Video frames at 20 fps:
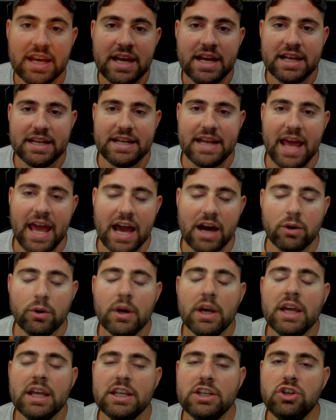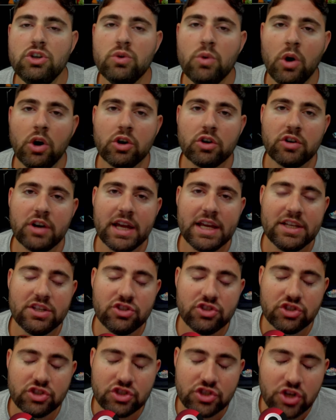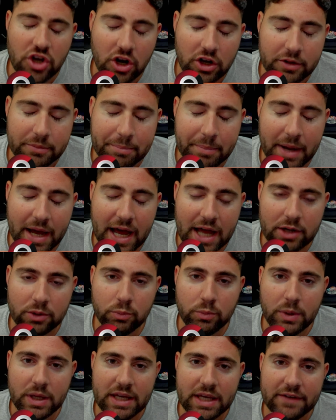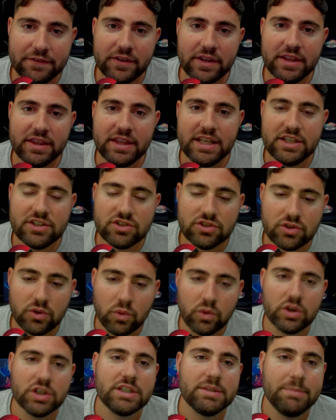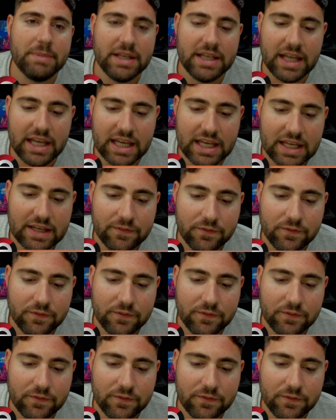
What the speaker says: Now, you are a stun bot with the Swordsman if